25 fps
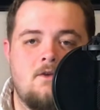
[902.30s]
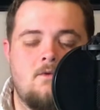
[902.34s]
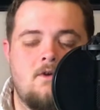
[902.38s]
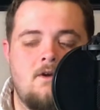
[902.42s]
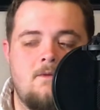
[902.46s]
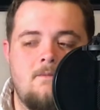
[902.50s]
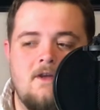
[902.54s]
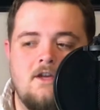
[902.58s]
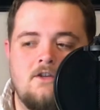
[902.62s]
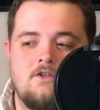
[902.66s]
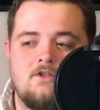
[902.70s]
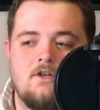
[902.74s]
to
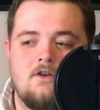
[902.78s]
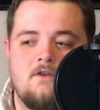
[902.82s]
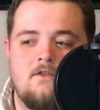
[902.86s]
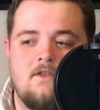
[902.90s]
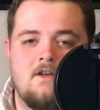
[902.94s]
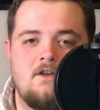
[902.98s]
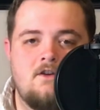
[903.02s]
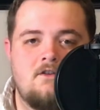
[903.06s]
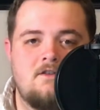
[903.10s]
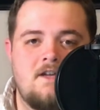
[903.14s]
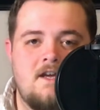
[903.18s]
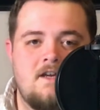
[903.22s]
make sure that
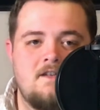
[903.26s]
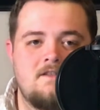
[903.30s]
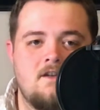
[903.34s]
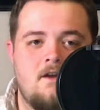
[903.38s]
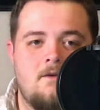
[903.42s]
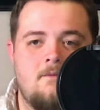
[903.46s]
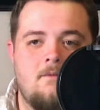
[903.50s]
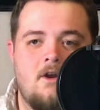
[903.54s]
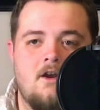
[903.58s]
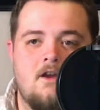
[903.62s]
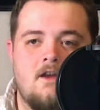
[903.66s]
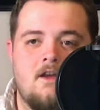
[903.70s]
your days on
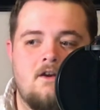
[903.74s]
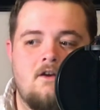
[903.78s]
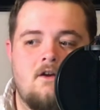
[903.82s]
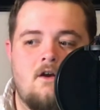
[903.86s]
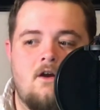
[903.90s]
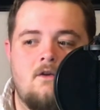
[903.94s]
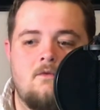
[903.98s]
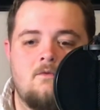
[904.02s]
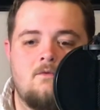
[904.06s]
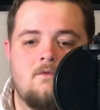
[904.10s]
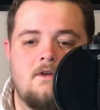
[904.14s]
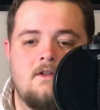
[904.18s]
market are
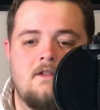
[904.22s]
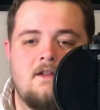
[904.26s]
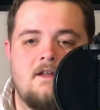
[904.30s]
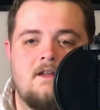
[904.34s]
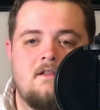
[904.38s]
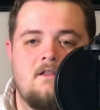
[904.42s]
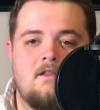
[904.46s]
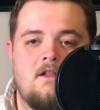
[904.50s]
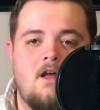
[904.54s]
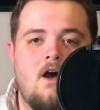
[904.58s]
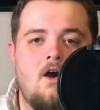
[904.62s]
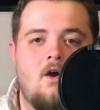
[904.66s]
really
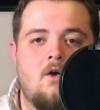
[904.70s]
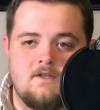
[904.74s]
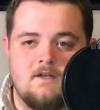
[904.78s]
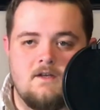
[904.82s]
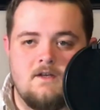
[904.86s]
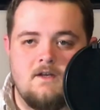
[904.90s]
low.